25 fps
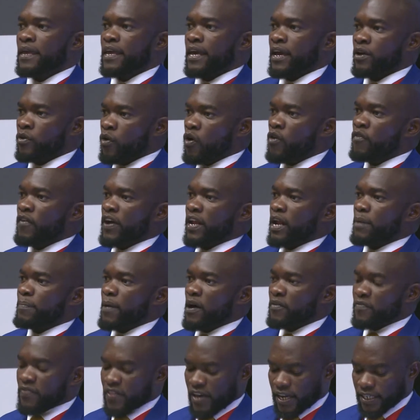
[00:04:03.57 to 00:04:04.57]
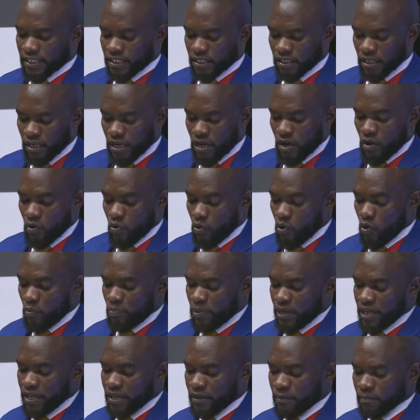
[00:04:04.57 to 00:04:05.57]
And over and above that, we'll
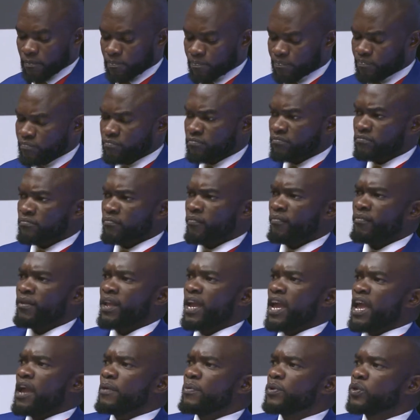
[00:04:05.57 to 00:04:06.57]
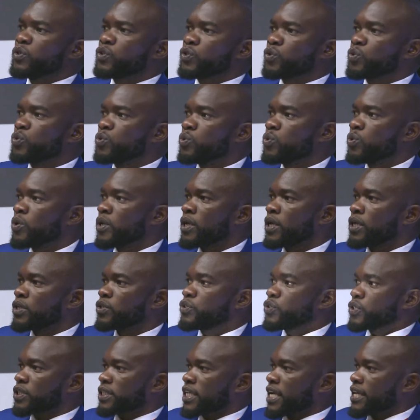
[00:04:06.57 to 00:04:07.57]
be able to
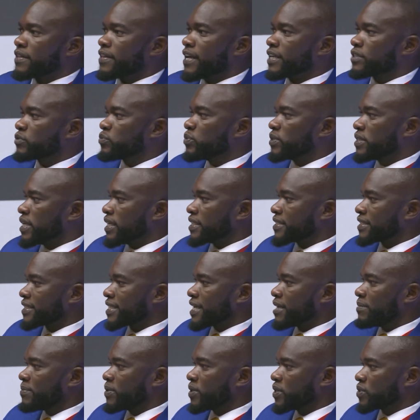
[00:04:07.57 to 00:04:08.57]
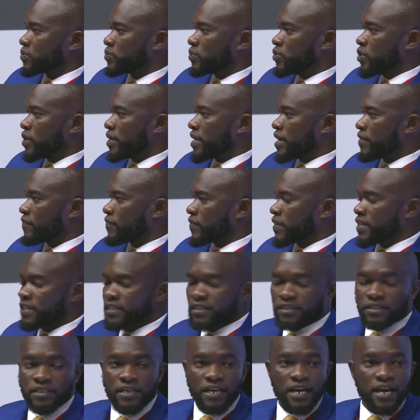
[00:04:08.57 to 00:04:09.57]
sell that we can sell, because we don't have
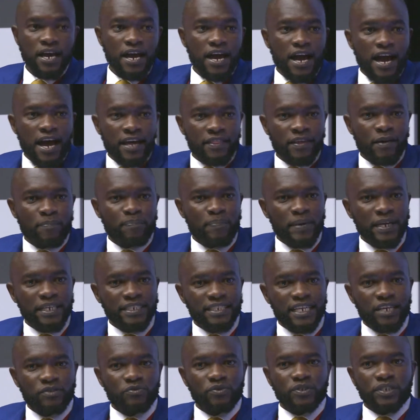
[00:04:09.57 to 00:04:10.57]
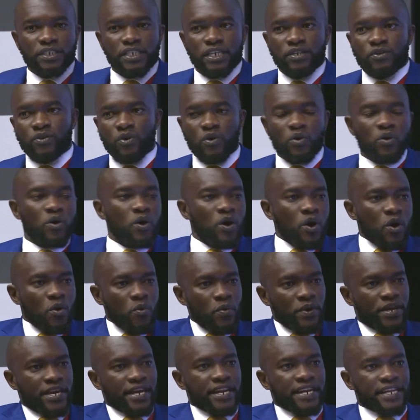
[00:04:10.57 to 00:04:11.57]
any other place that we say, no,
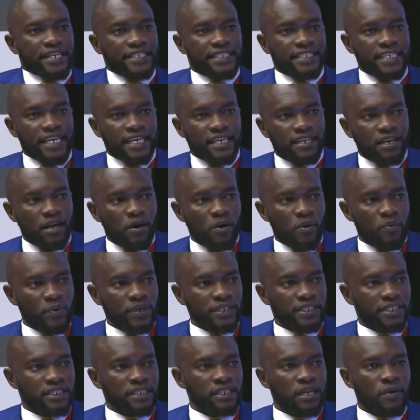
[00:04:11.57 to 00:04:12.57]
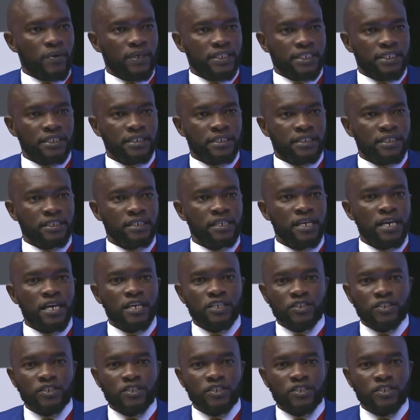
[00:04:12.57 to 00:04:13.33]
we can recycle our waste in our city.